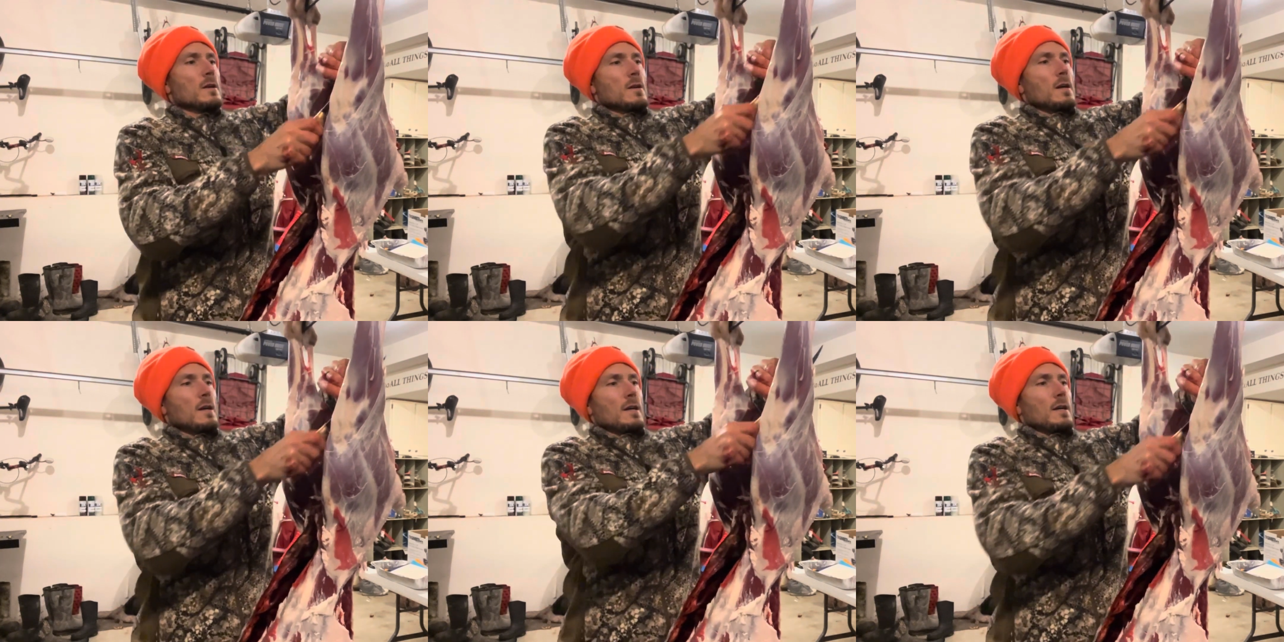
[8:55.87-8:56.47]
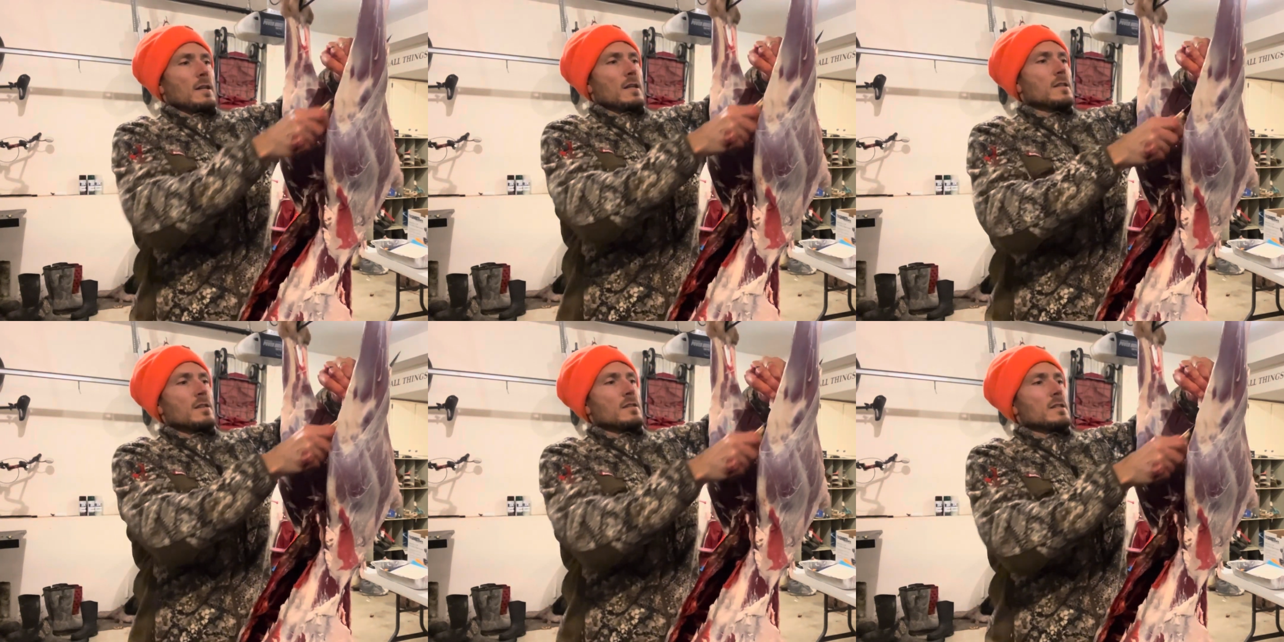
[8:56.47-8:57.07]
And
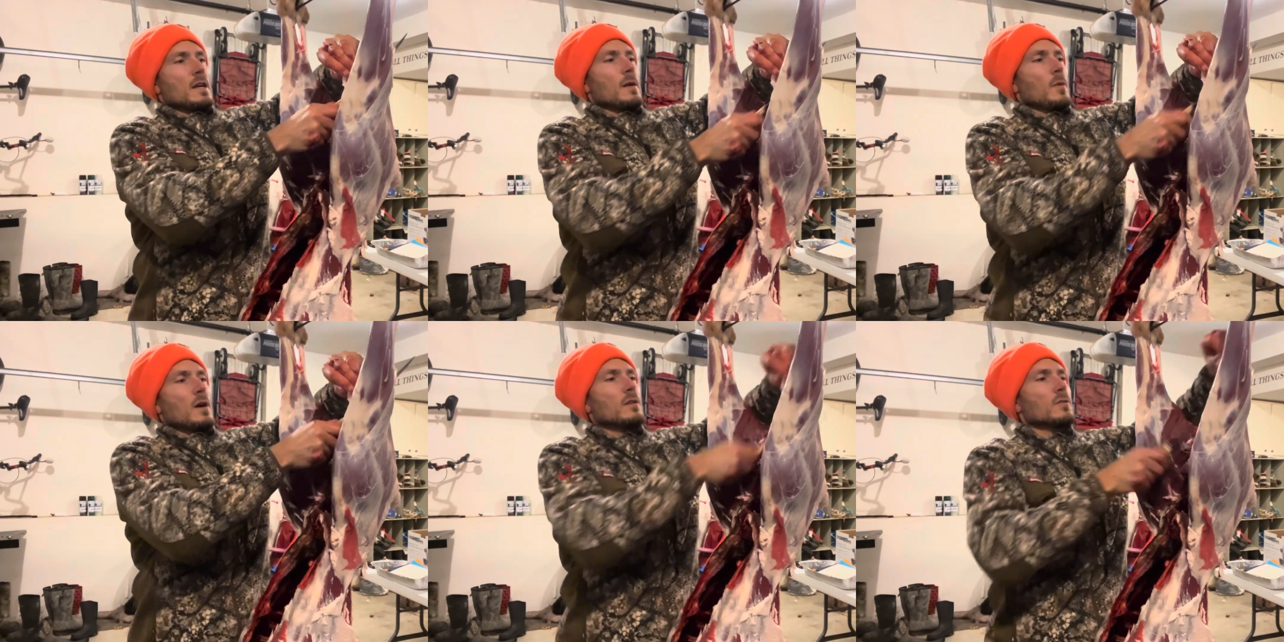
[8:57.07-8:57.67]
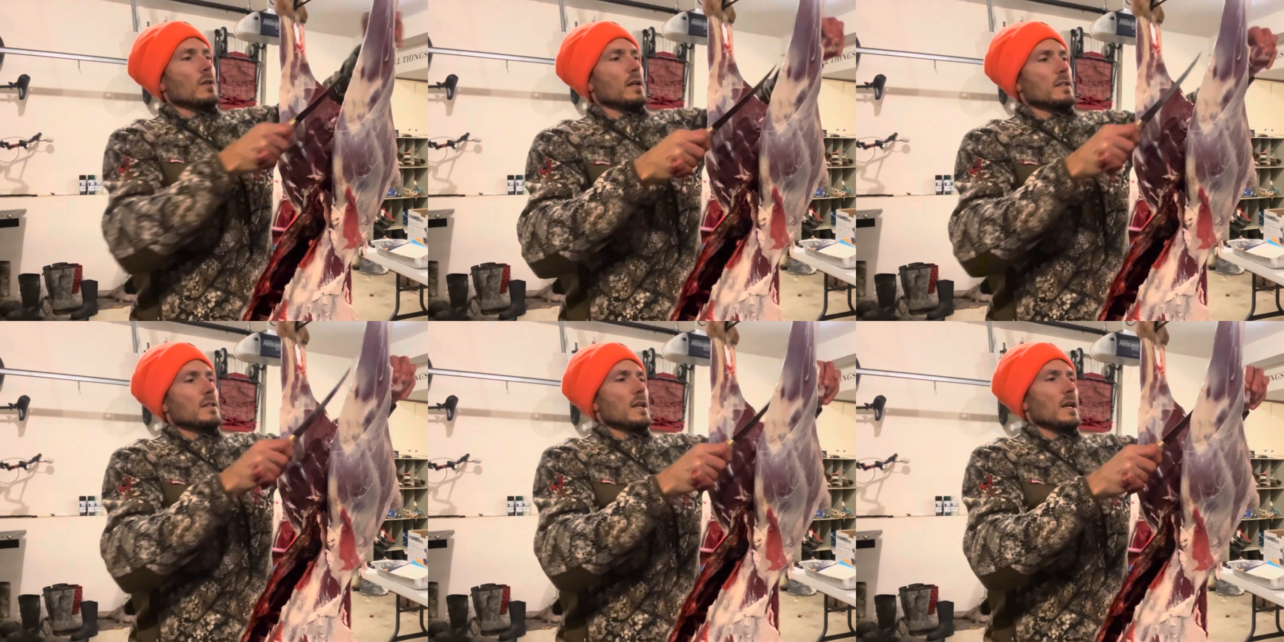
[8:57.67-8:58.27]
this is the time I also like
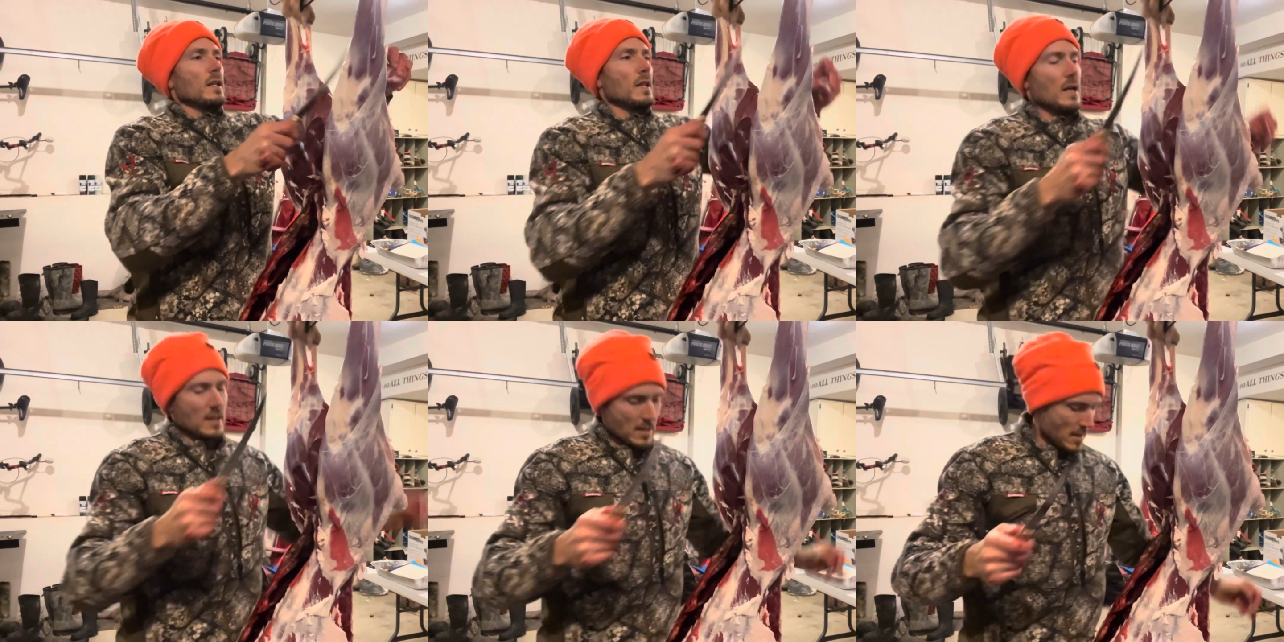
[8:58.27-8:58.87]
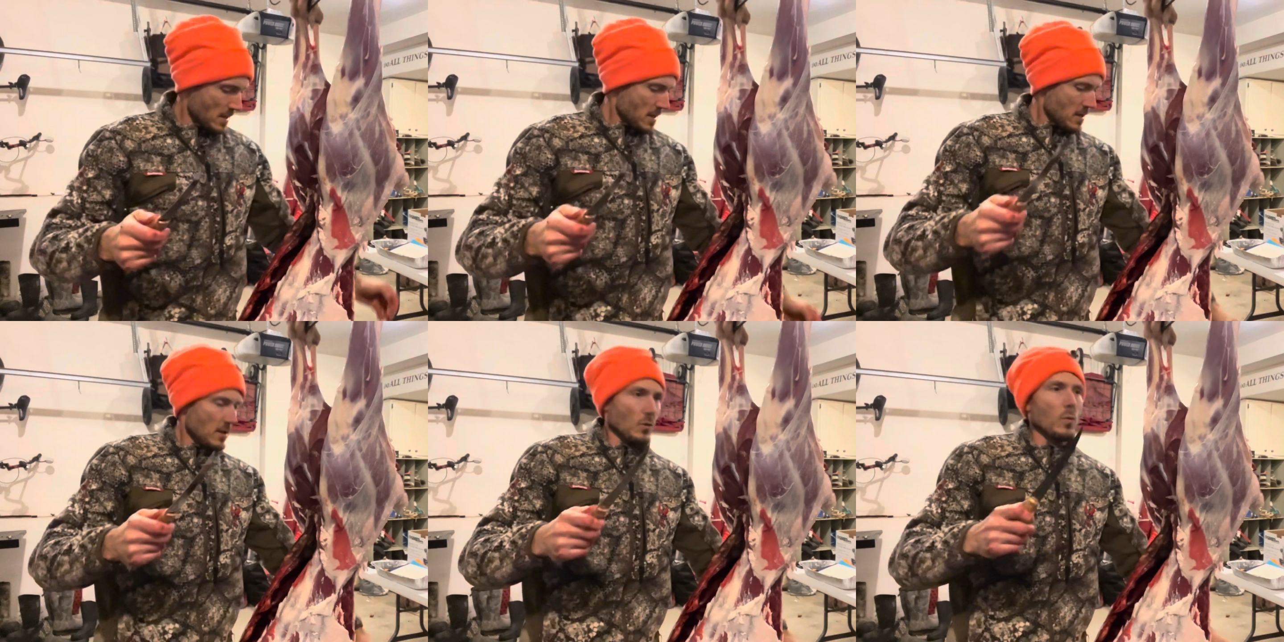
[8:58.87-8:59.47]
to take a lot of the
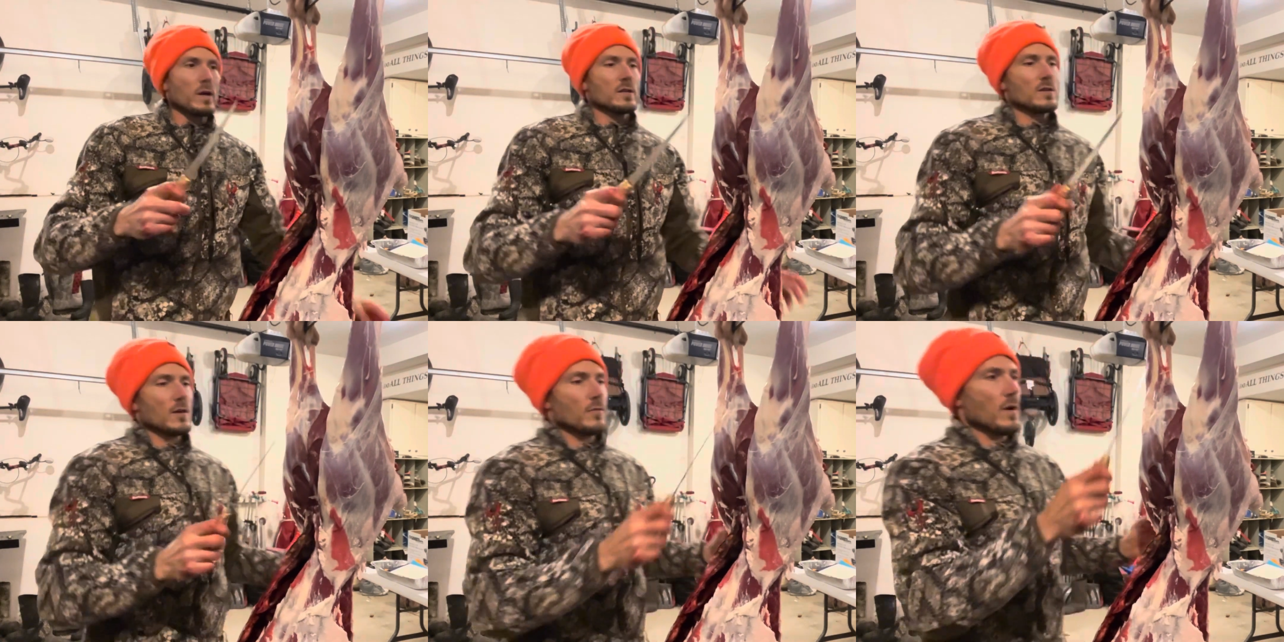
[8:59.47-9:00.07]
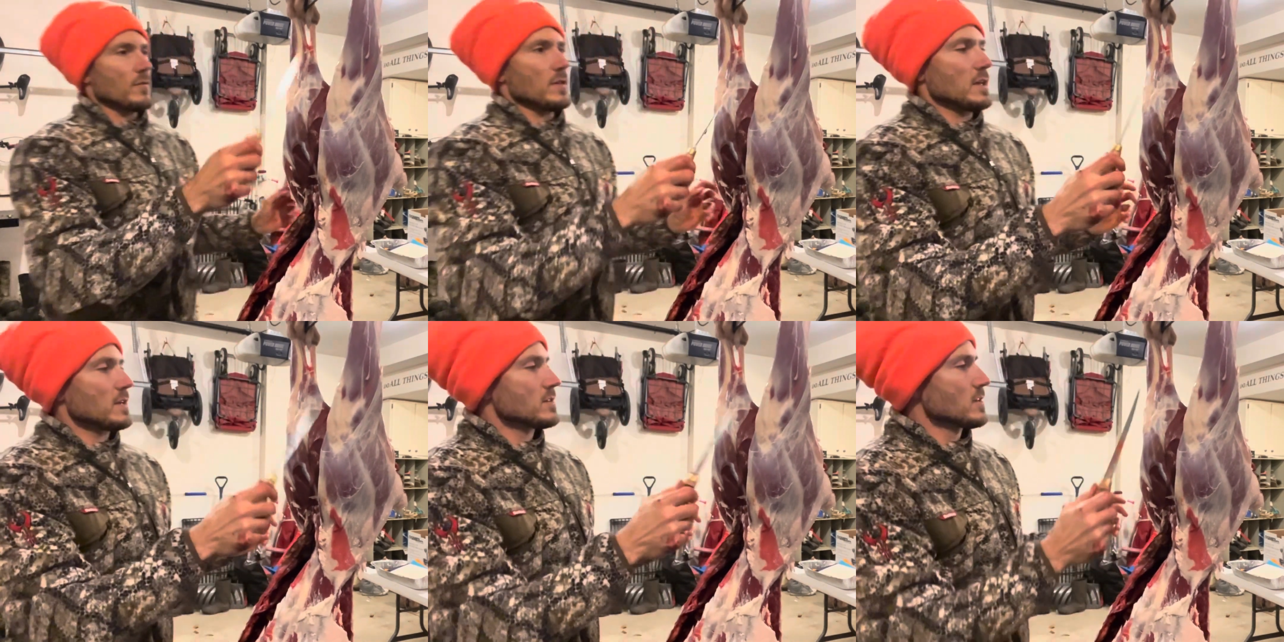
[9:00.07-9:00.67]
white stuff off of
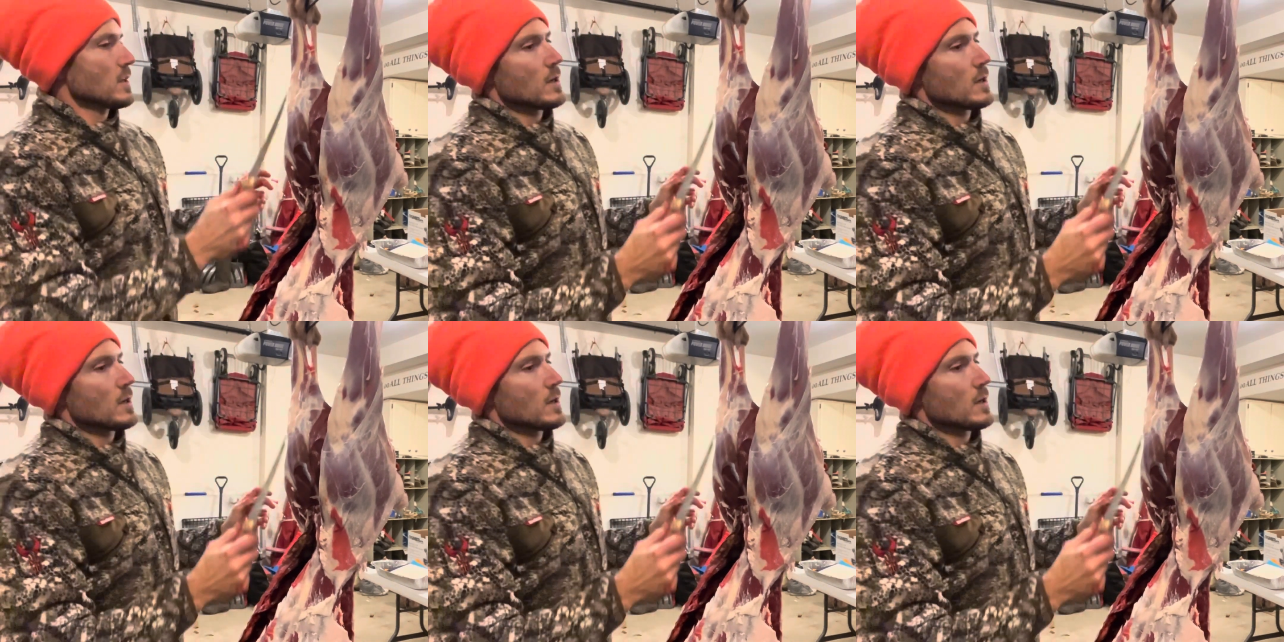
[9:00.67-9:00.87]
this.